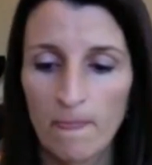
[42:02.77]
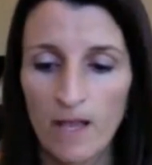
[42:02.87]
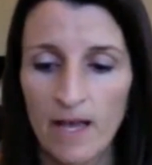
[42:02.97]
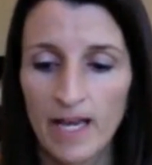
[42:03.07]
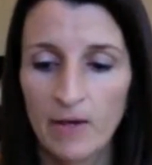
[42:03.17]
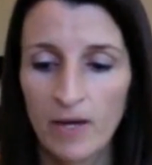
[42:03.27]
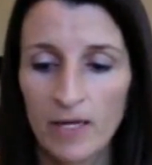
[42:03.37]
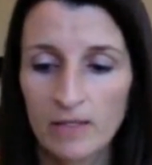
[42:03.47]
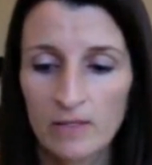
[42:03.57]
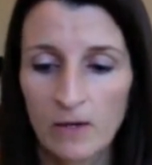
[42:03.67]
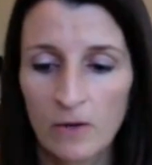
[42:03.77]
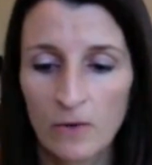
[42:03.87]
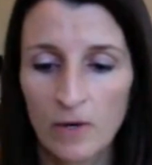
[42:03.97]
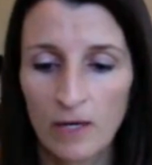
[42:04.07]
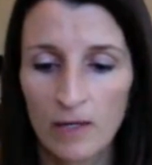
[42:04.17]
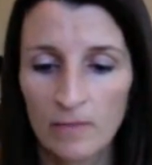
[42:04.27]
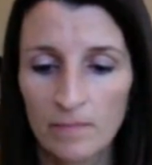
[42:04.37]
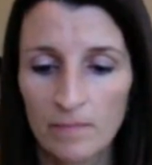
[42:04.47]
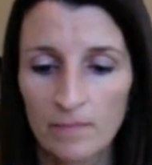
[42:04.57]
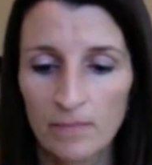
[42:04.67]
Anyway, so
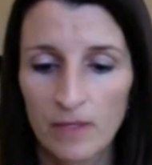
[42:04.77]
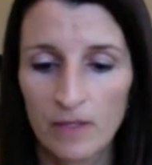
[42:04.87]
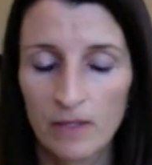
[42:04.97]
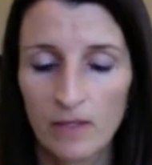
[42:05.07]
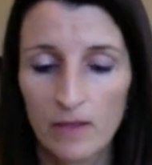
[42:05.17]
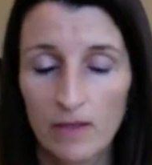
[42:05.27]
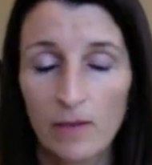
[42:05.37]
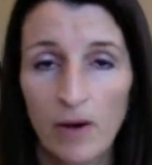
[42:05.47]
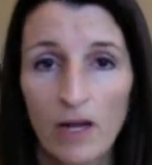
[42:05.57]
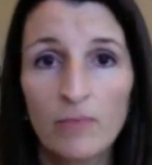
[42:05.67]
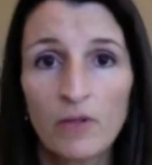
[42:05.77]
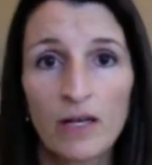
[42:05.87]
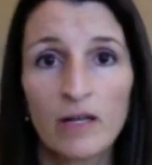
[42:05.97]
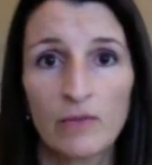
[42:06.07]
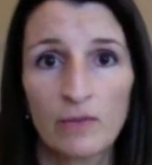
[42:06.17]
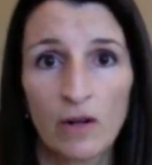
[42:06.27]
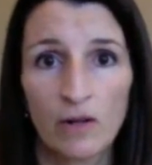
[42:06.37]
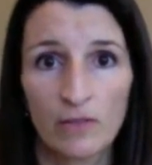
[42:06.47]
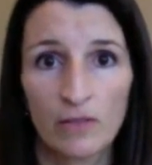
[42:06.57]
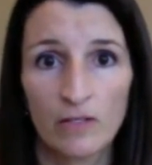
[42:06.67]
the bottom line
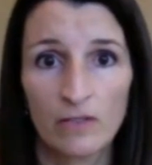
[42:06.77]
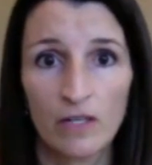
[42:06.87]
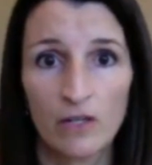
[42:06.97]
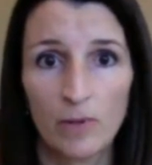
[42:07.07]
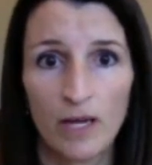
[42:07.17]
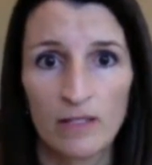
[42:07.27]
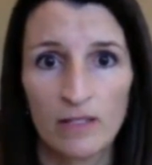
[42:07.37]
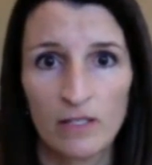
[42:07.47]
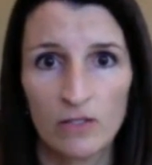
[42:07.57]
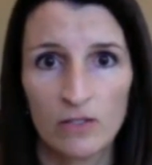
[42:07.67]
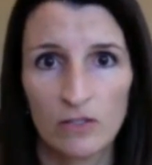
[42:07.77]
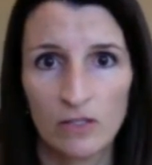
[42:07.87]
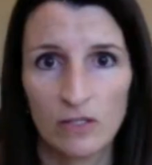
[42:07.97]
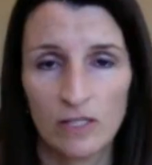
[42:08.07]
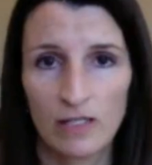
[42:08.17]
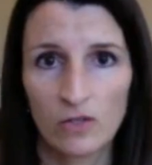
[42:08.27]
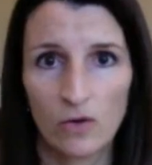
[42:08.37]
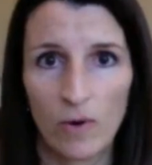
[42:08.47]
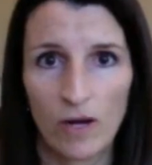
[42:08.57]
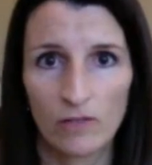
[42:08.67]
on this, I know Patty said it takes her
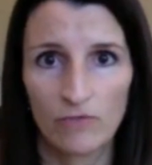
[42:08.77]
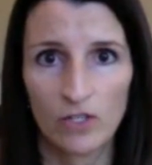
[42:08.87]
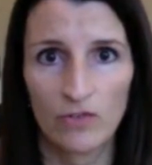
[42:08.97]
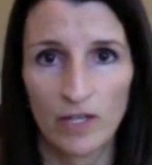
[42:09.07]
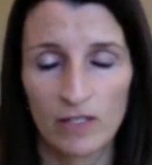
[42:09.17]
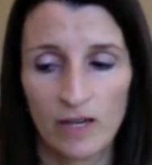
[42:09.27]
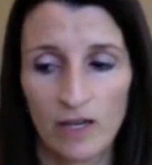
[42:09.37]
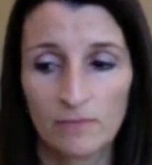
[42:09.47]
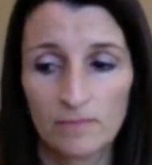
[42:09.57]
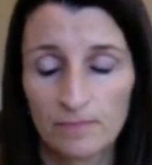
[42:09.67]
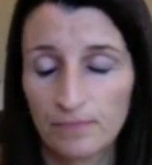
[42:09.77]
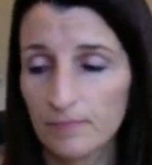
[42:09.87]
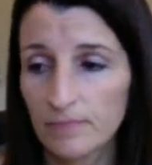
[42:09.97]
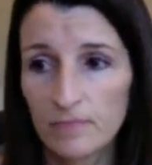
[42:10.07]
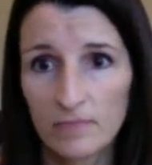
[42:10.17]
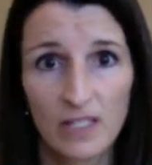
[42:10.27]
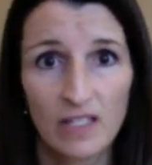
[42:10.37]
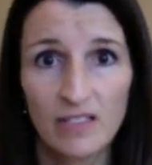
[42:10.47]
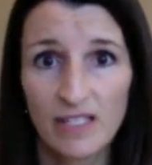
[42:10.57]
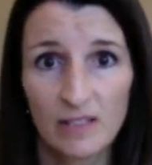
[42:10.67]
a while to figure things out.
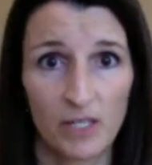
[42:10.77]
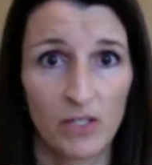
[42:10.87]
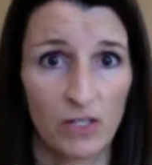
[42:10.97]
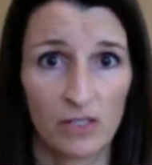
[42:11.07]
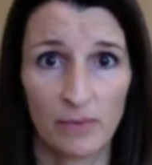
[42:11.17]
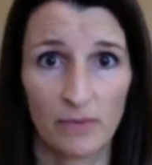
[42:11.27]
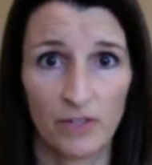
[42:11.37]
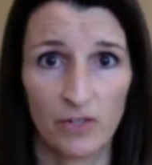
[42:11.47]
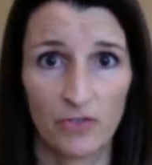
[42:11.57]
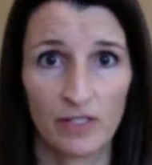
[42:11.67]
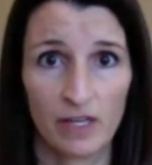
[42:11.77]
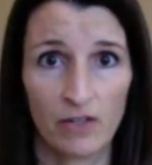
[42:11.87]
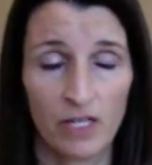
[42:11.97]
It takes me a long time to figure things out.